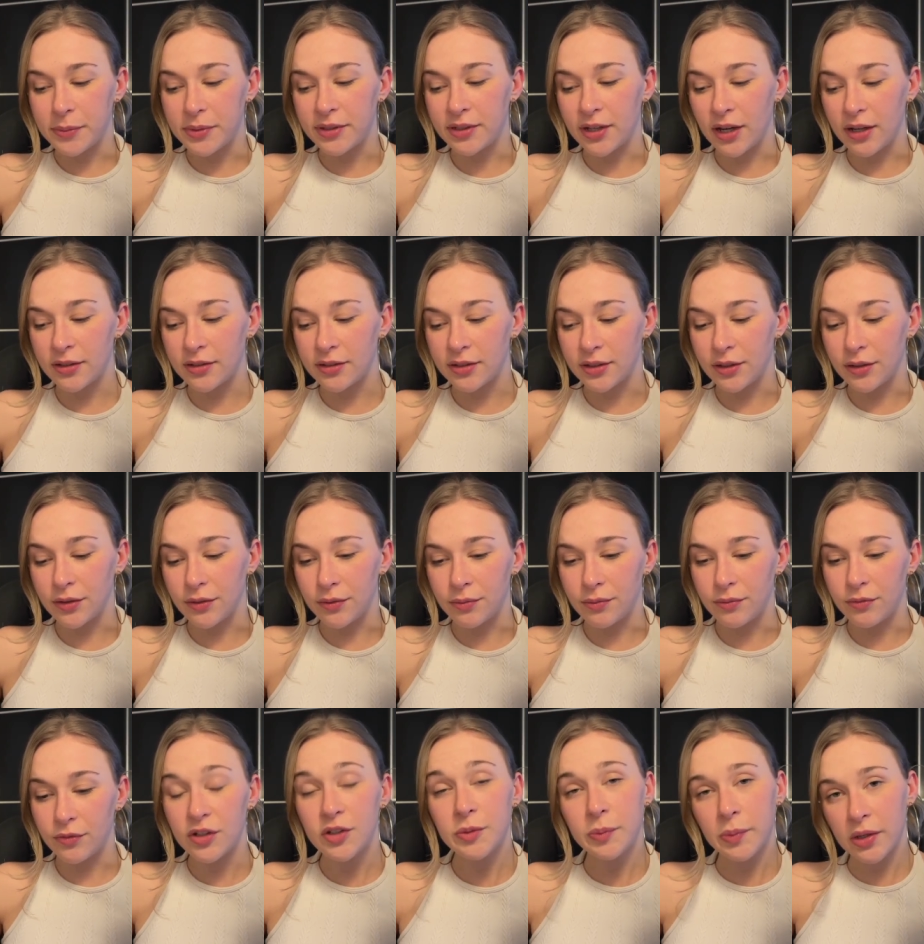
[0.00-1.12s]
certain
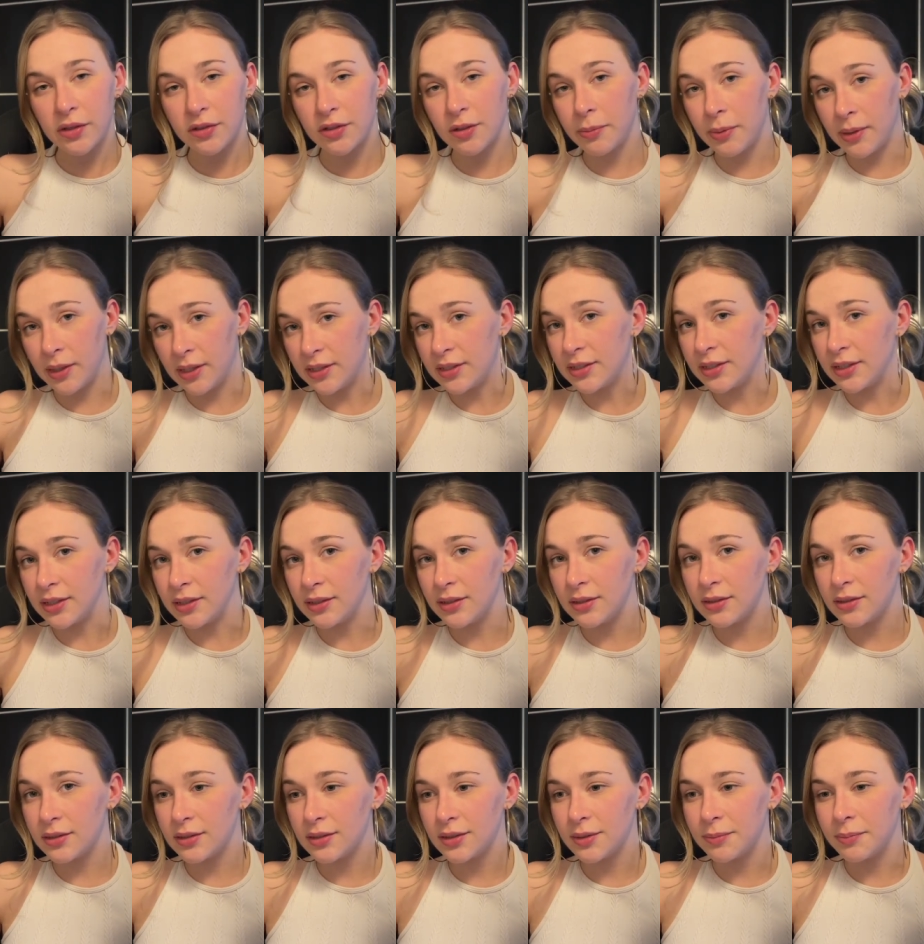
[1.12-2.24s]

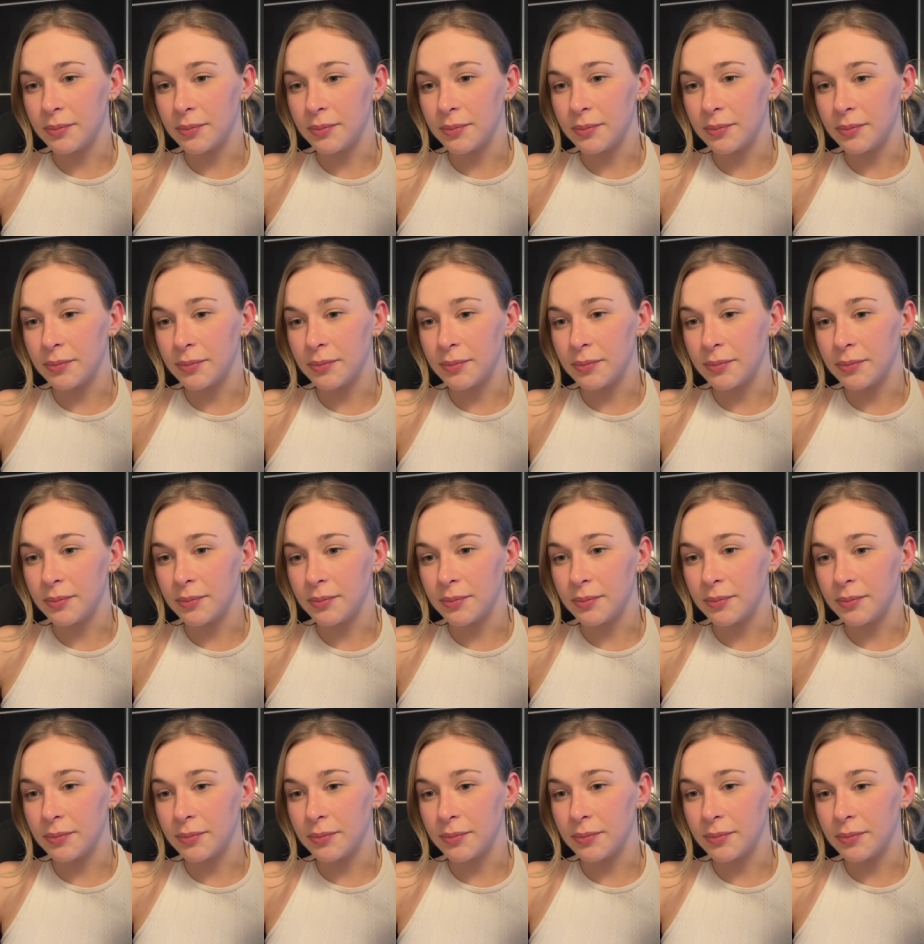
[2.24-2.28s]
responsibilities,